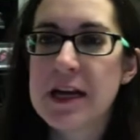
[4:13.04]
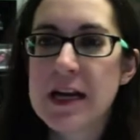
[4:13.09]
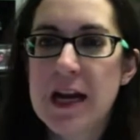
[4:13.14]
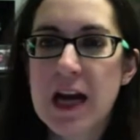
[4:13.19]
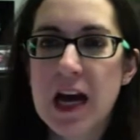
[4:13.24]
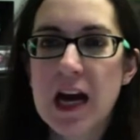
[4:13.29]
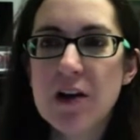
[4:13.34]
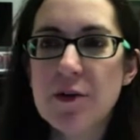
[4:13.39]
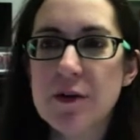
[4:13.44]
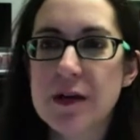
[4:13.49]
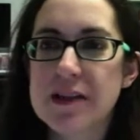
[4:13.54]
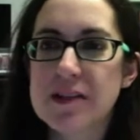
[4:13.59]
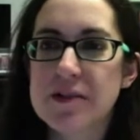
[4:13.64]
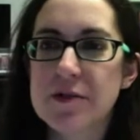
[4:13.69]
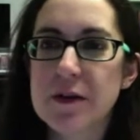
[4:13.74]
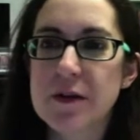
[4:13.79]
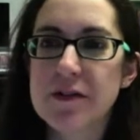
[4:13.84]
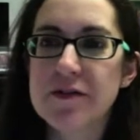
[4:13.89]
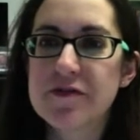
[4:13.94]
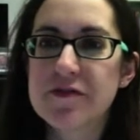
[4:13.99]
All right,
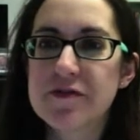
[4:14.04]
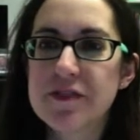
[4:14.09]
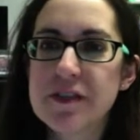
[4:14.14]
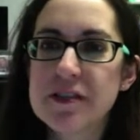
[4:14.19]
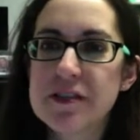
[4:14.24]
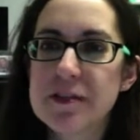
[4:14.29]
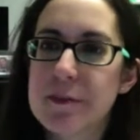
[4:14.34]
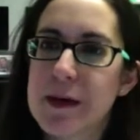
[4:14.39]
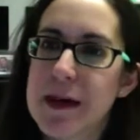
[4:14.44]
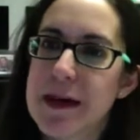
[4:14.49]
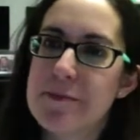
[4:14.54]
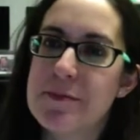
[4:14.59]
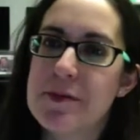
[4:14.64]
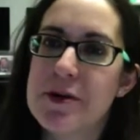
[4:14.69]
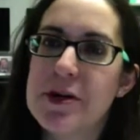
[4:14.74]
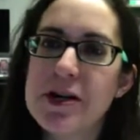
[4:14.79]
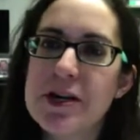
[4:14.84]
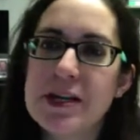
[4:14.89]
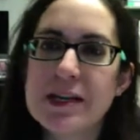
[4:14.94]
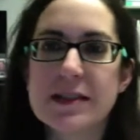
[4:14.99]
so our first
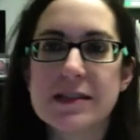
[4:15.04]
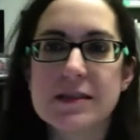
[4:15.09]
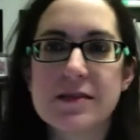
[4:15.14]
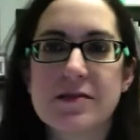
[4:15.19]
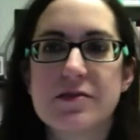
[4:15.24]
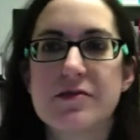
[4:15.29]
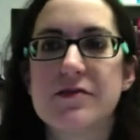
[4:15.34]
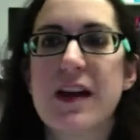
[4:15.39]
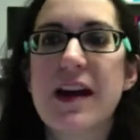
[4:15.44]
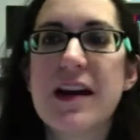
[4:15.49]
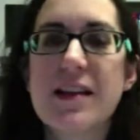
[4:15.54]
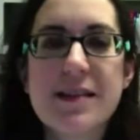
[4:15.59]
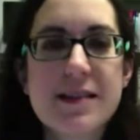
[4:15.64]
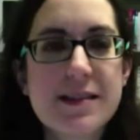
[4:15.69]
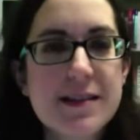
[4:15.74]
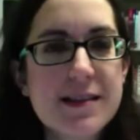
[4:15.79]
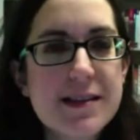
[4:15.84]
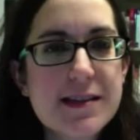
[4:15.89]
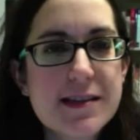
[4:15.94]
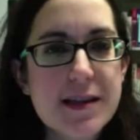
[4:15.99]
paper is
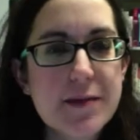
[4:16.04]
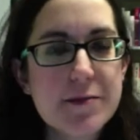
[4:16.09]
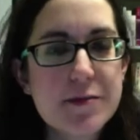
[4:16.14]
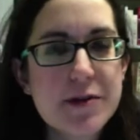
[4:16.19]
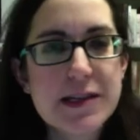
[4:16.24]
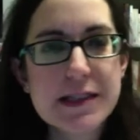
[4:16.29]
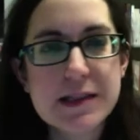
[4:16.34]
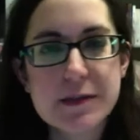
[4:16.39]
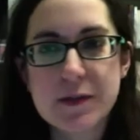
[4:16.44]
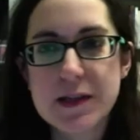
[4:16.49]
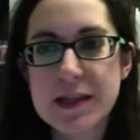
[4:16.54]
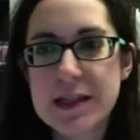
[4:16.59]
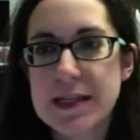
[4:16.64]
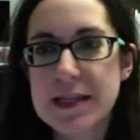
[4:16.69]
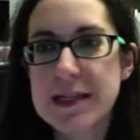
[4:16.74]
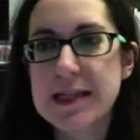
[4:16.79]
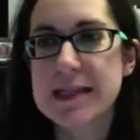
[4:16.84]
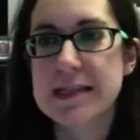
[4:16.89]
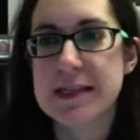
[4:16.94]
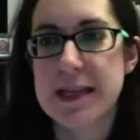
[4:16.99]
Fallacy Summaries with
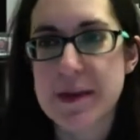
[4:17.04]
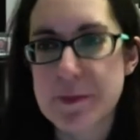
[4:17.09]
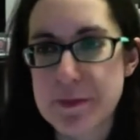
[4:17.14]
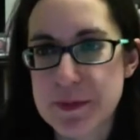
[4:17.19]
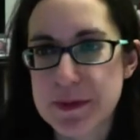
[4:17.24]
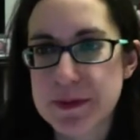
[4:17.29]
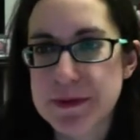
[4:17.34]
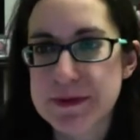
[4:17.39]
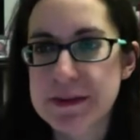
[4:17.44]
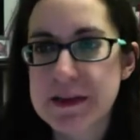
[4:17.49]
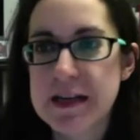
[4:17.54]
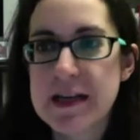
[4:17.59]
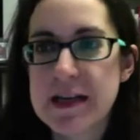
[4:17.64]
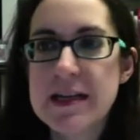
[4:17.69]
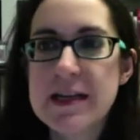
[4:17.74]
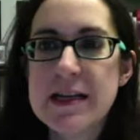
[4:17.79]
Examples.